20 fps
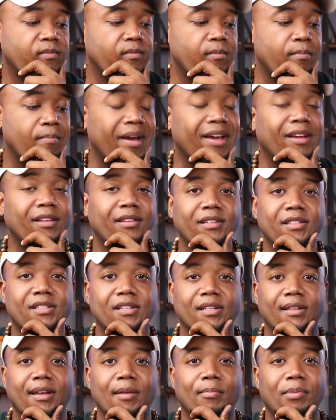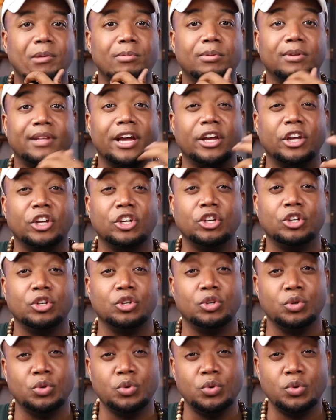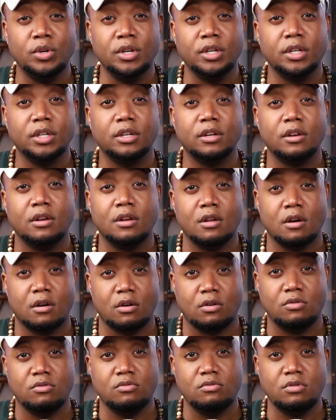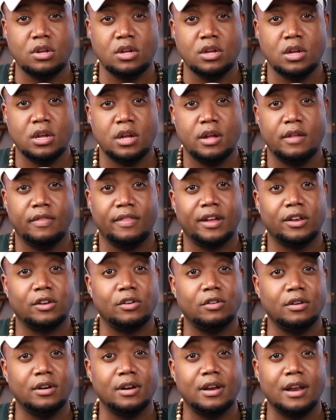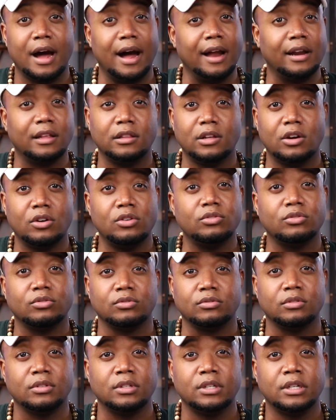mainly to let people like you know that you're not alone,